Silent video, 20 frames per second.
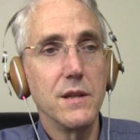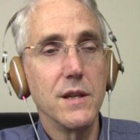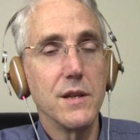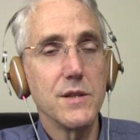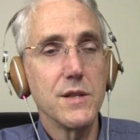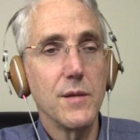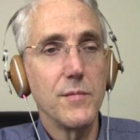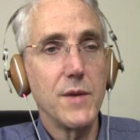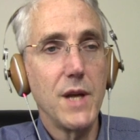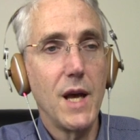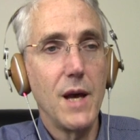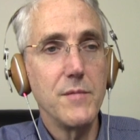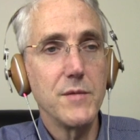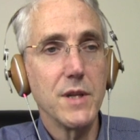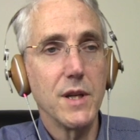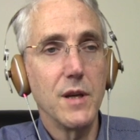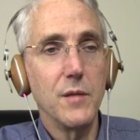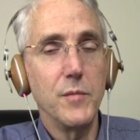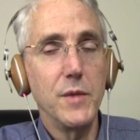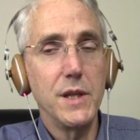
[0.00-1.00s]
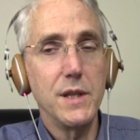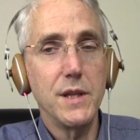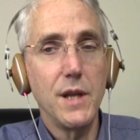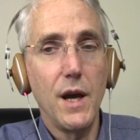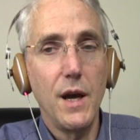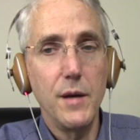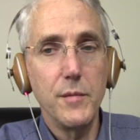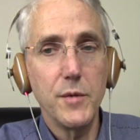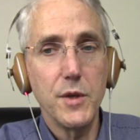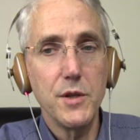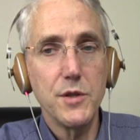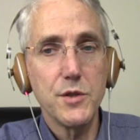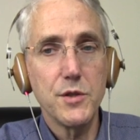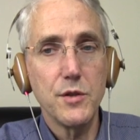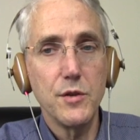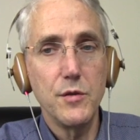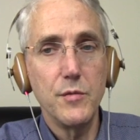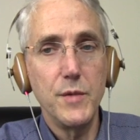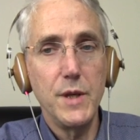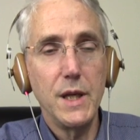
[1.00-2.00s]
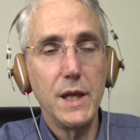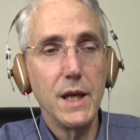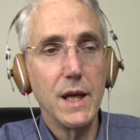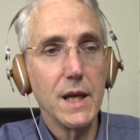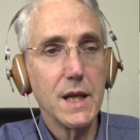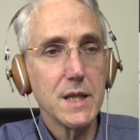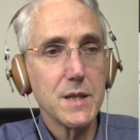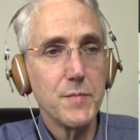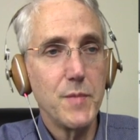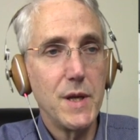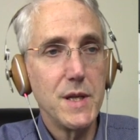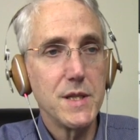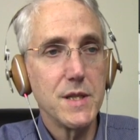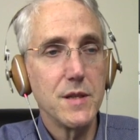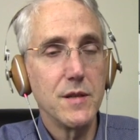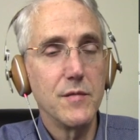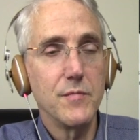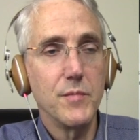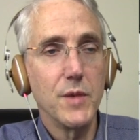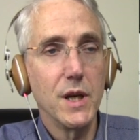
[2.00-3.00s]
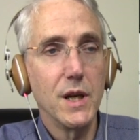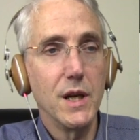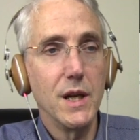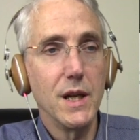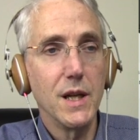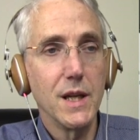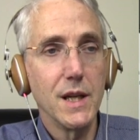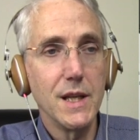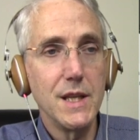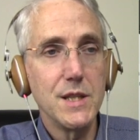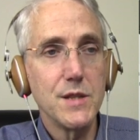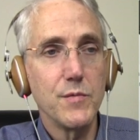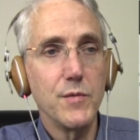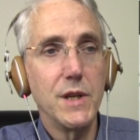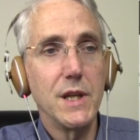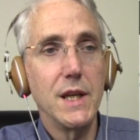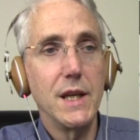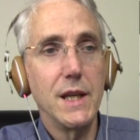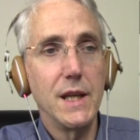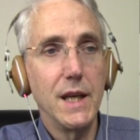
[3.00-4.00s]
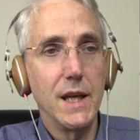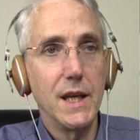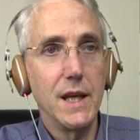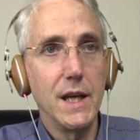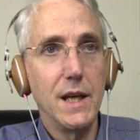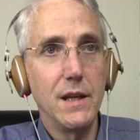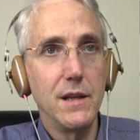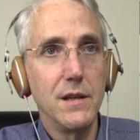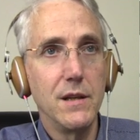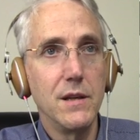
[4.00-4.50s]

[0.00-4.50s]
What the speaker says: Now, sometimes it can be time consuming and expensive, but at least we can get it.